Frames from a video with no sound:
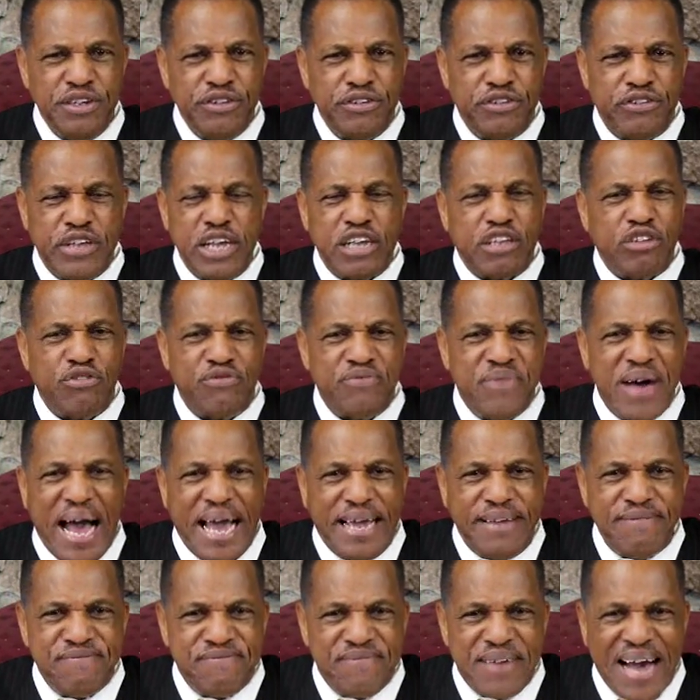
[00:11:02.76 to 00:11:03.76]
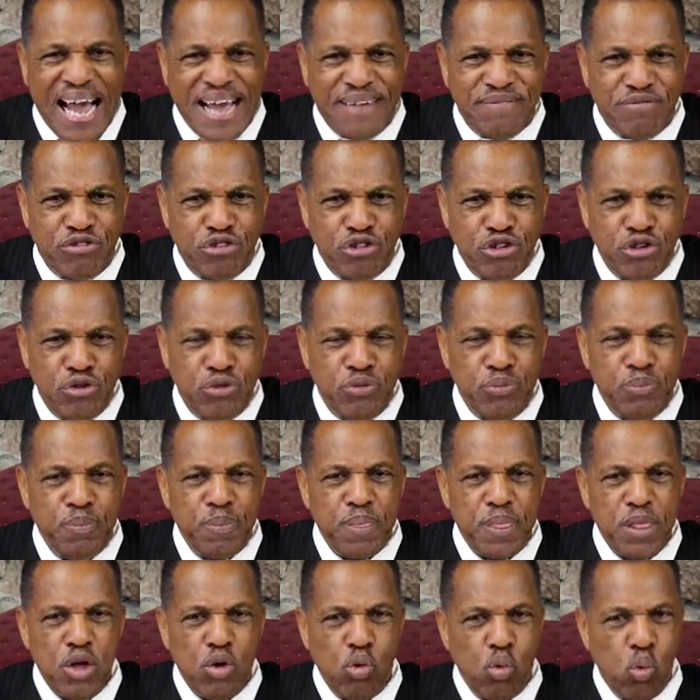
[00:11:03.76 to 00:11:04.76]
6552.
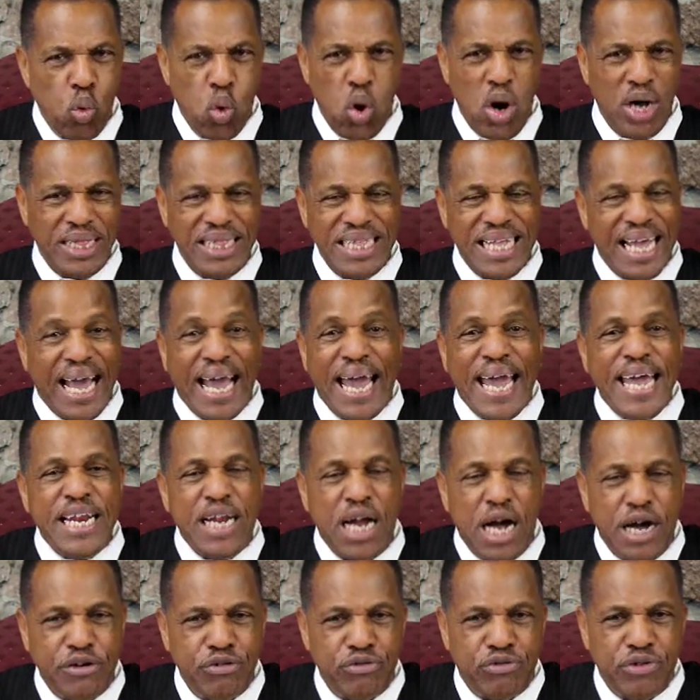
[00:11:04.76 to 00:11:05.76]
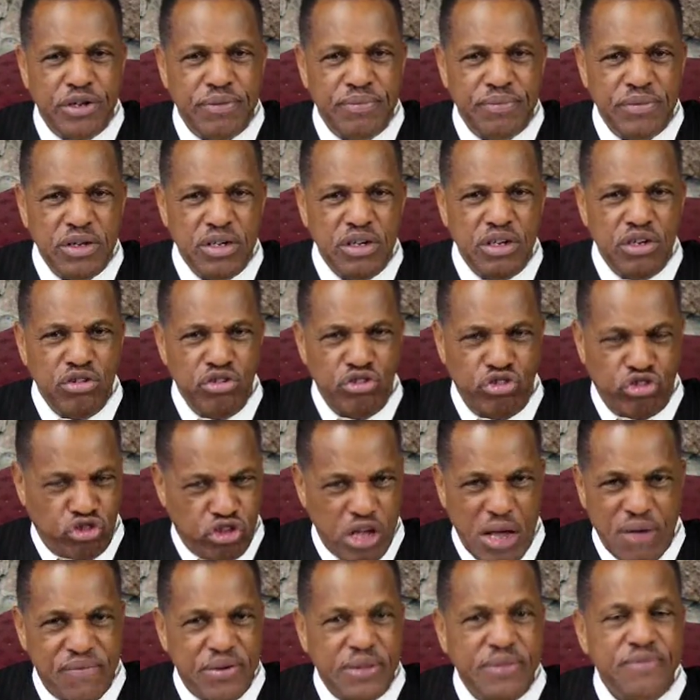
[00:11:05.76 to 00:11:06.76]
1 800
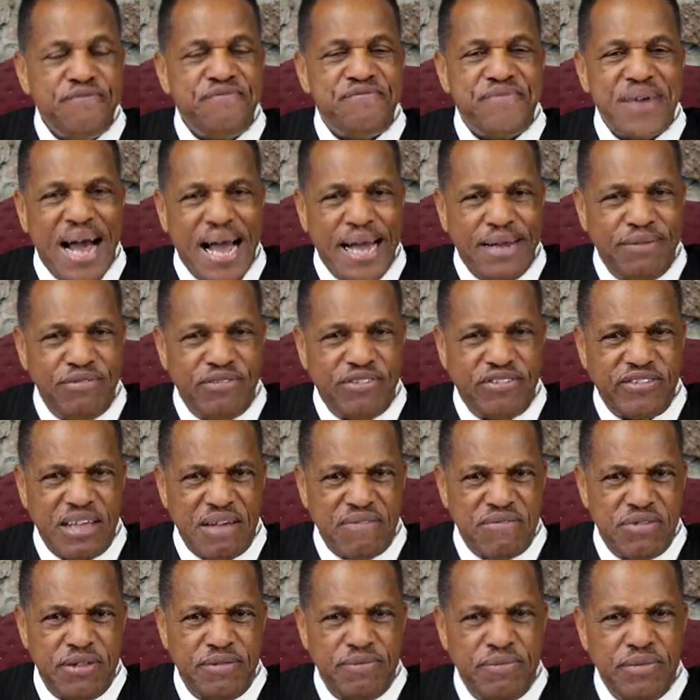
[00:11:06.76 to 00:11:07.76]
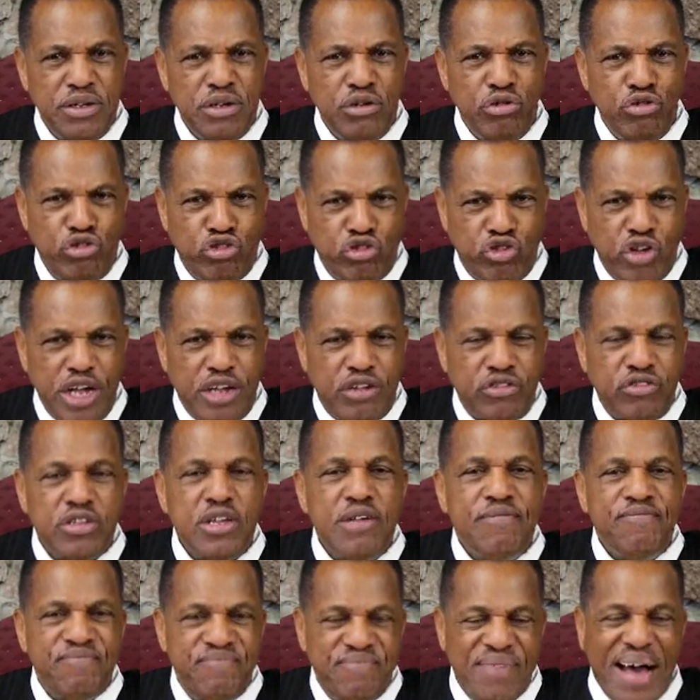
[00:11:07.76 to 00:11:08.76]
757
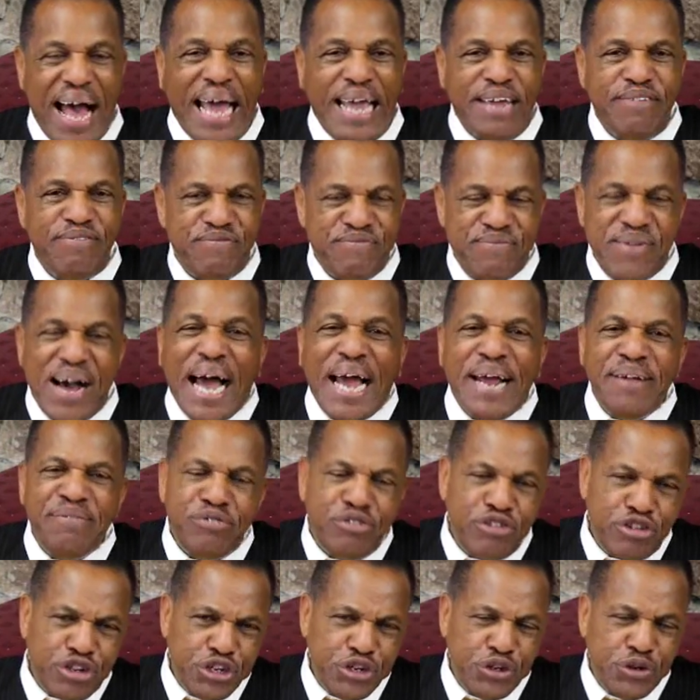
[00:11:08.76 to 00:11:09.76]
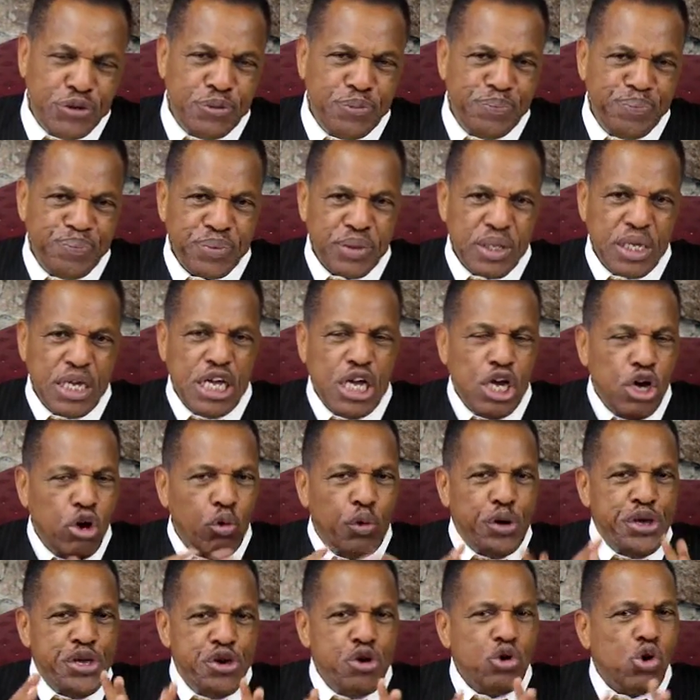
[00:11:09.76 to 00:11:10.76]
6552.
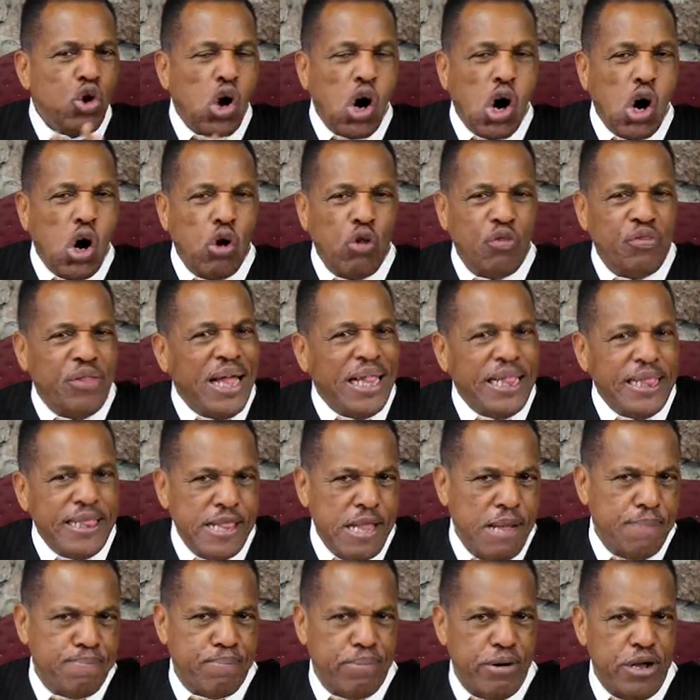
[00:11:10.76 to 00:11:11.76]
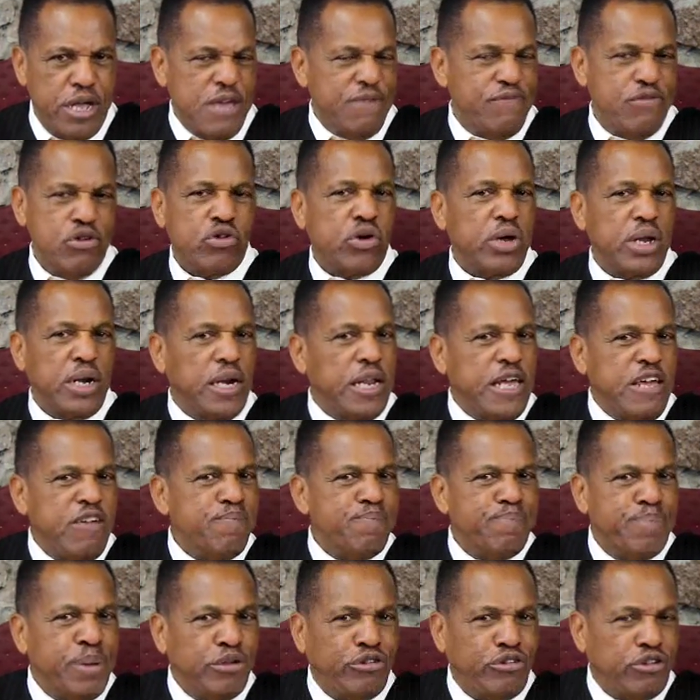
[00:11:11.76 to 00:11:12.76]
When you call that number, if you can
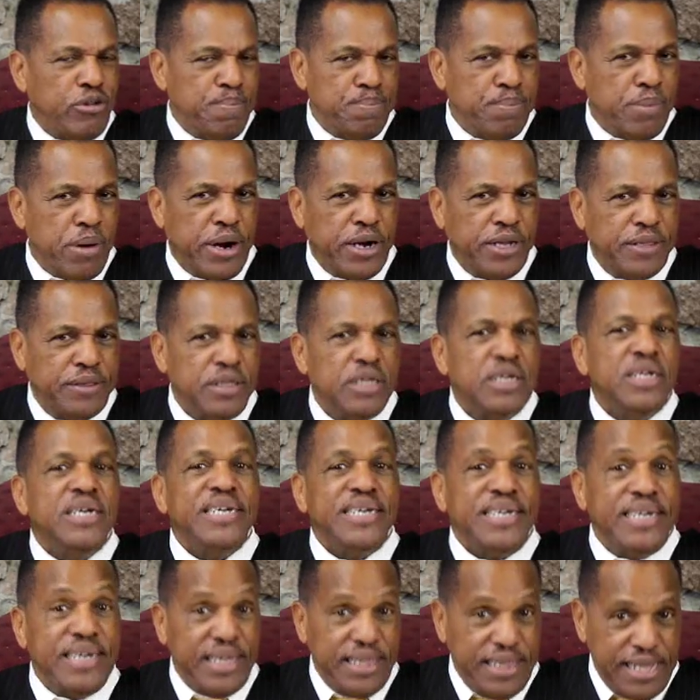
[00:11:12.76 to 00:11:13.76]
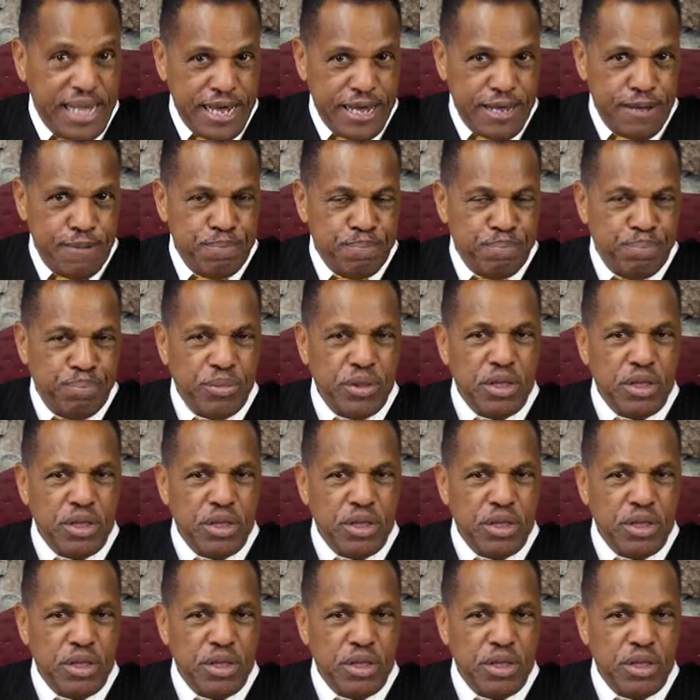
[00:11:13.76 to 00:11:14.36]
leave Bishop Martin your name,